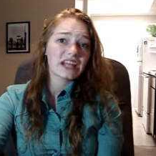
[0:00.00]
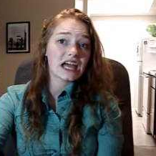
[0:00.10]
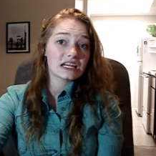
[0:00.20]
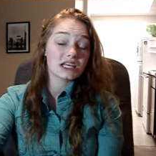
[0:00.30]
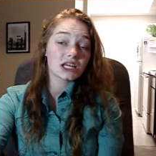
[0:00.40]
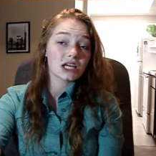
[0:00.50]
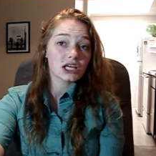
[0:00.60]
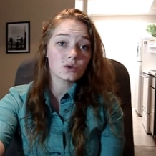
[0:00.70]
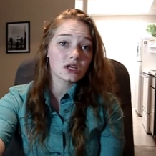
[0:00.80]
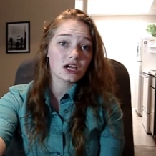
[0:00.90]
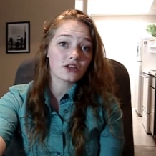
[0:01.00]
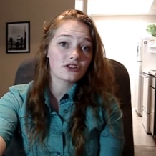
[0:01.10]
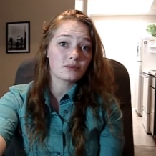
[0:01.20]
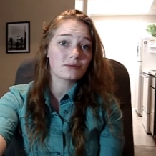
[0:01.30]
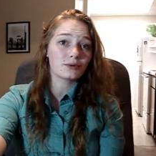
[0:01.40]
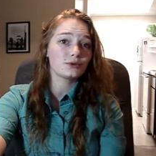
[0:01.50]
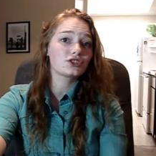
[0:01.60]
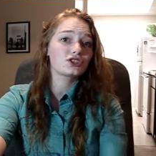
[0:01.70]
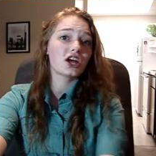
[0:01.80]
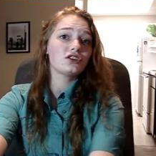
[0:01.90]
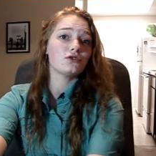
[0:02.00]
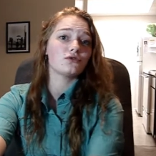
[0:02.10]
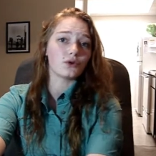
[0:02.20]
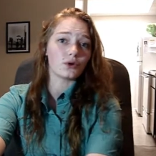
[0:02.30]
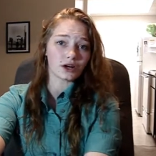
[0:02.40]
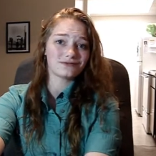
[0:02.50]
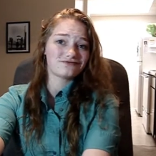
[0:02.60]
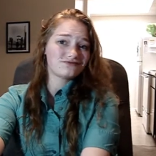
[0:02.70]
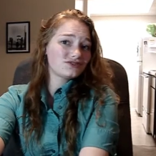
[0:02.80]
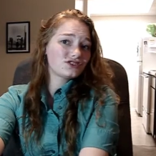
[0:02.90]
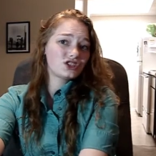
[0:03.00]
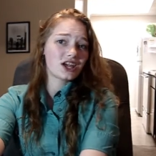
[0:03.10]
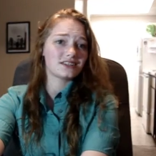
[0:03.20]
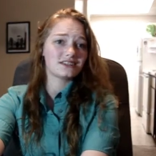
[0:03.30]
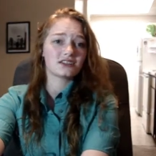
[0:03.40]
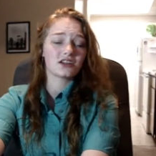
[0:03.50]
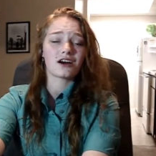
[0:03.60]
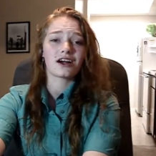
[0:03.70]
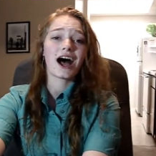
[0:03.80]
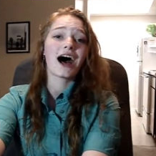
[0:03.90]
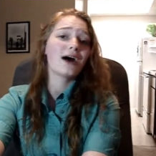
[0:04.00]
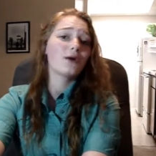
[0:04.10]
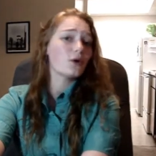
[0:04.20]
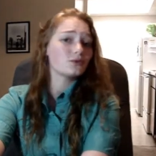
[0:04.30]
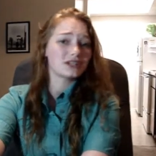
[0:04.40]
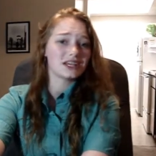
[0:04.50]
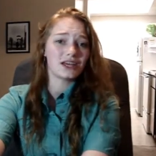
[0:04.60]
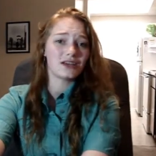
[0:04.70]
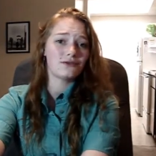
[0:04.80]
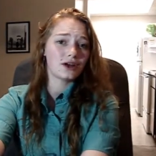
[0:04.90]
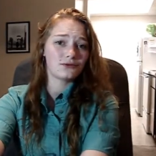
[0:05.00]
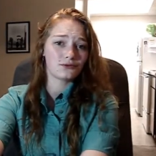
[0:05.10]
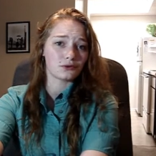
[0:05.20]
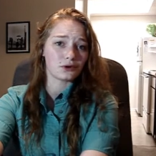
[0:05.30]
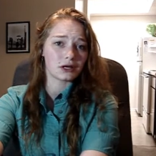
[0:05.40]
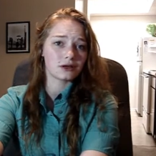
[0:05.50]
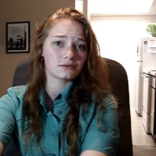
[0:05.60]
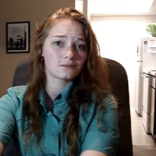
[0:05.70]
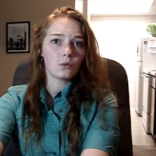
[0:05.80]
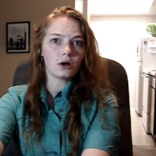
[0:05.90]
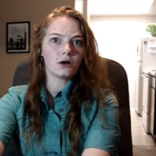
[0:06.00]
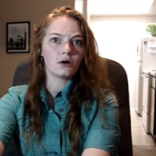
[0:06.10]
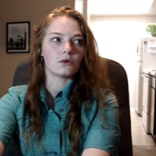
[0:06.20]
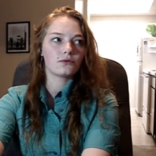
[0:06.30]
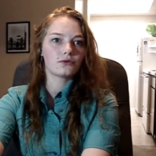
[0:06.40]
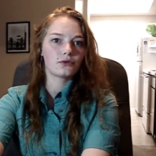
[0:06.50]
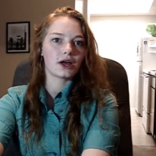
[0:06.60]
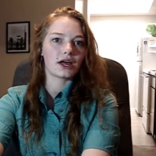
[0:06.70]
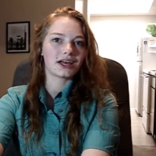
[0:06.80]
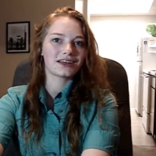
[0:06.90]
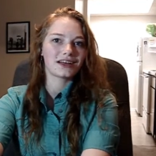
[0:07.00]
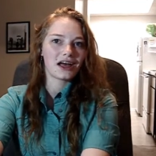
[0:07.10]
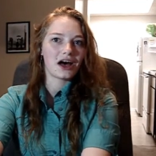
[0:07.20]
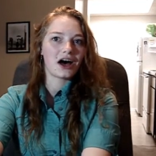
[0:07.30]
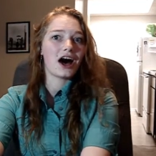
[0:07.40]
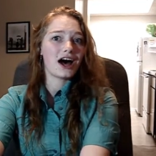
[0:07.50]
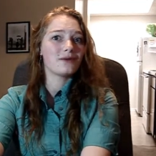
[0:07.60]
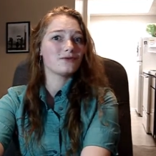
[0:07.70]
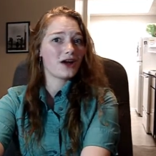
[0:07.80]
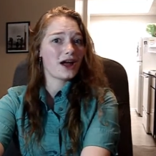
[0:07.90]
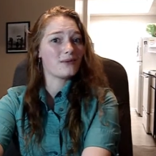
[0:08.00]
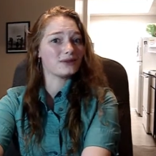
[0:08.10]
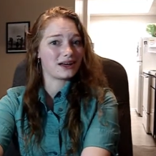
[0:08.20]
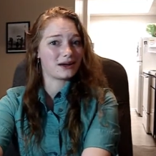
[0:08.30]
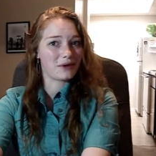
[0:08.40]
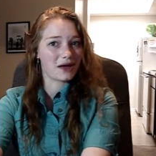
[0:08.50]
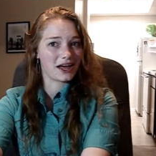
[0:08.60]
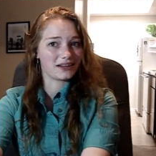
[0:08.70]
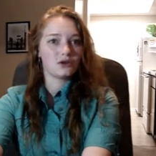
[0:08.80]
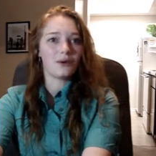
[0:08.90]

Anything you think other people will shun you for, chances are I won't give a frig. Whoa, frick. I'm rambling, man.